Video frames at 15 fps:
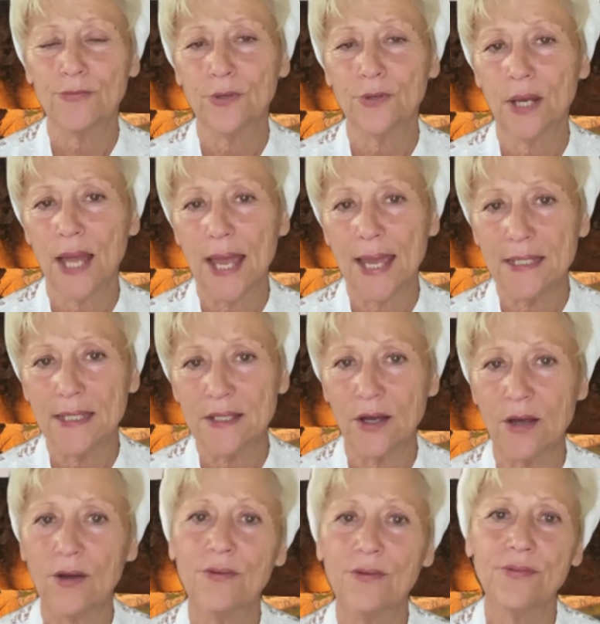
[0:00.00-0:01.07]
the light
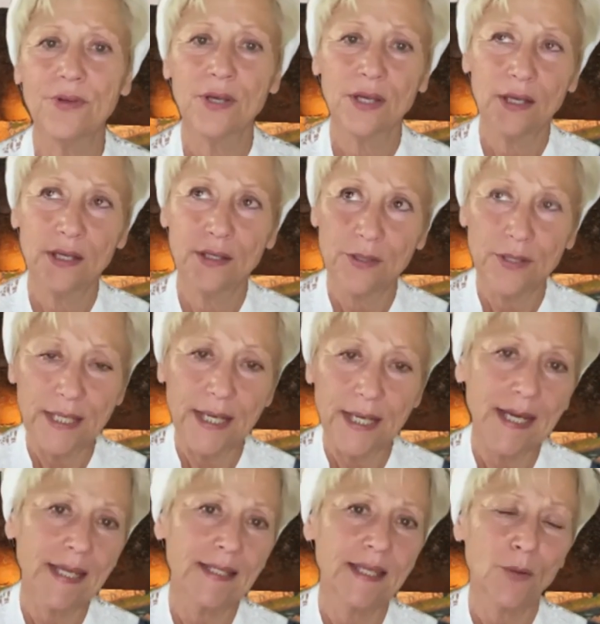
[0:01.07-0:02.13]
of the
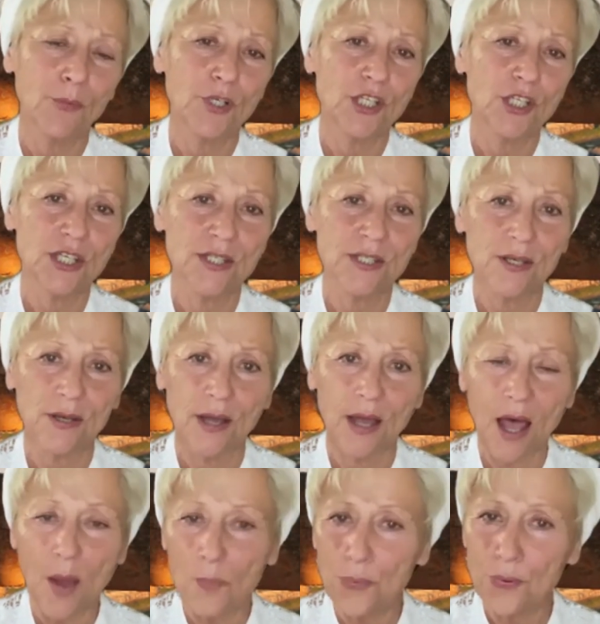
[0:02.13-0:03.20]
Yechida, which is the
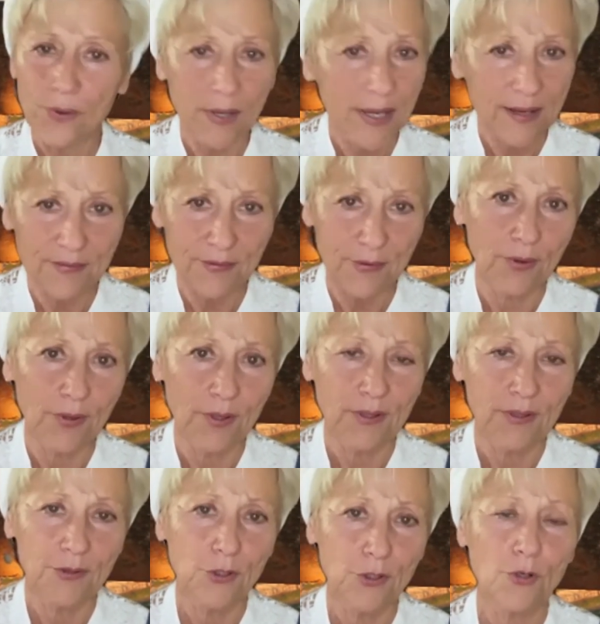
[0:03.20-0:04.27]
upper level,
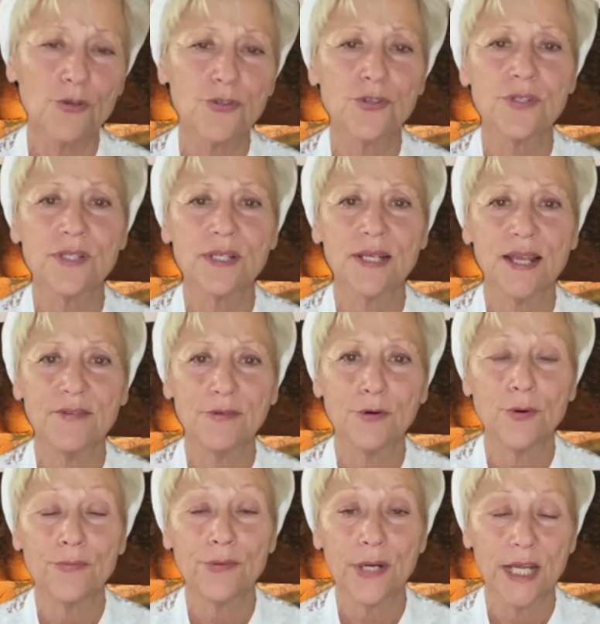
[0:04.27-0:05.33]
the closest level
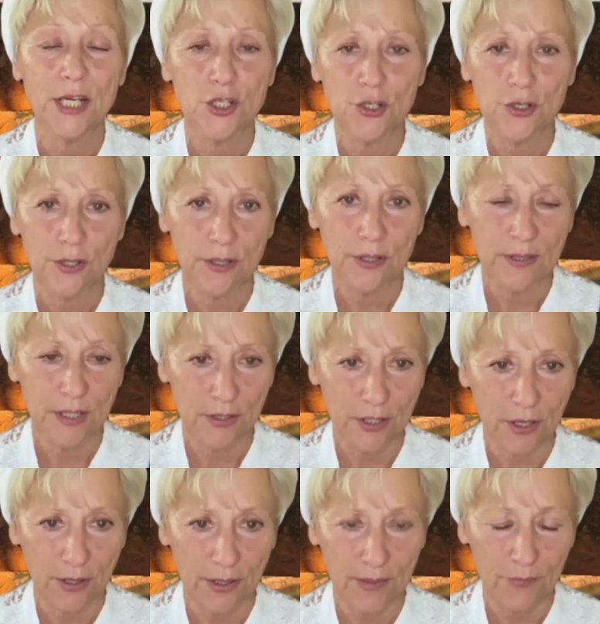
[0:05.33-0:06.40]
of relation near
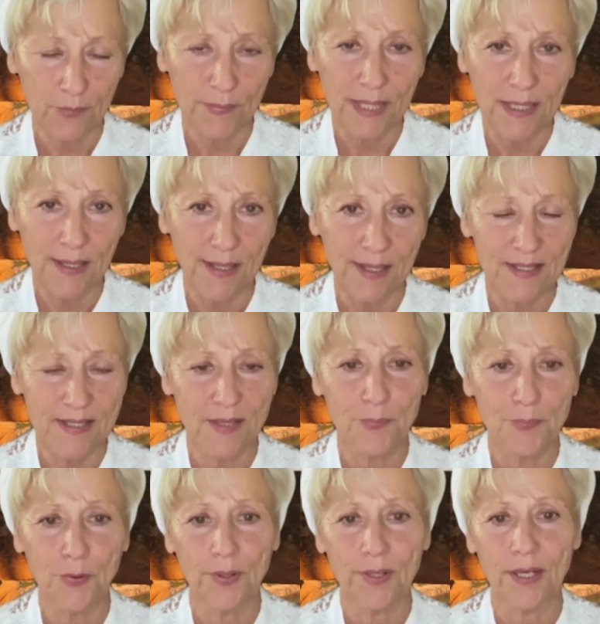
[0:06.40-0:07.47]
God, making it
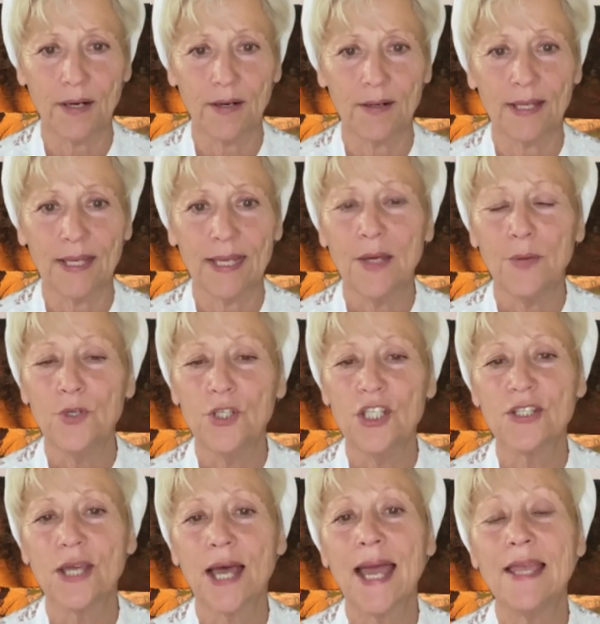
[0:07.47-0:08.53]
simple here, which is
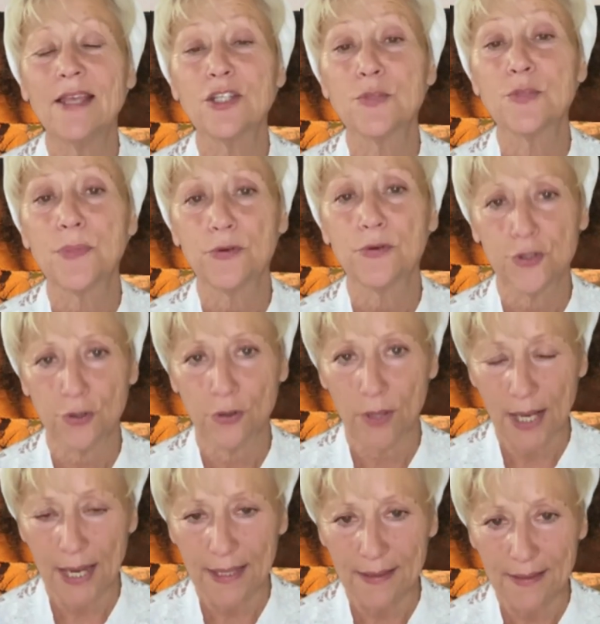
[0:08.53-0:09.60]
the highest spiritual
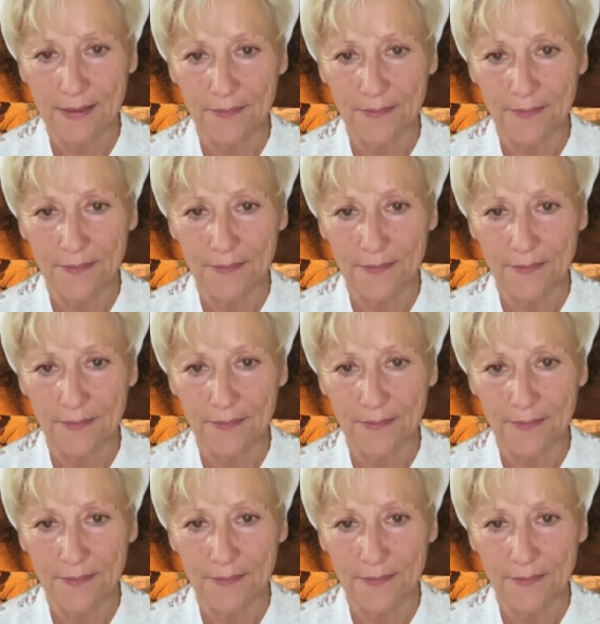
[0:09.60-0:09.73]
light.